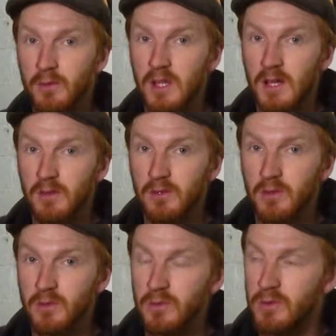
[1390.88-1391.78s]
a lad
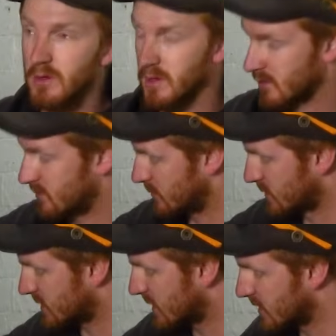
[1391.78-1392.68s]
who
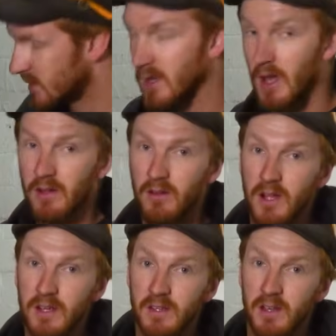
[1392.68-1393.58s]
was taking the aircon
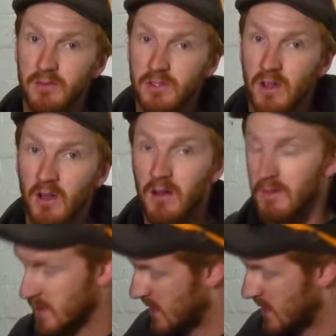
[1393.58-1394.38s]
gas out of his car,